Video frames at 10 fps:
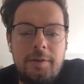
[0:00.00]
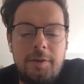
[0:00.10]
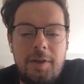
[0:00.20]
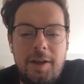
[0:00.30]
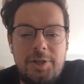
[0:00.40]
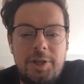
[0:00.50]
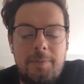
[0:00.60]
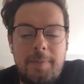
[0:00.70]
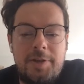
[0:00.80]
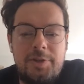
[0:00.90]
So as
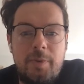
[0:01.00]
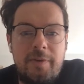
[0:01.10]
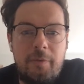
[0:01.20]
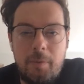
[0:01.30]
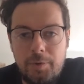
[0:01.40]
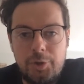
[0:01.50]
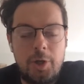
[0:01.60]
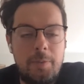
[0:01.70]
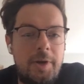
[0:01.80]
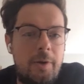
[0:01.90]
you can imagine, with
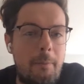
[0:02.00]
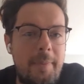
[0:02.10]
everyone shopping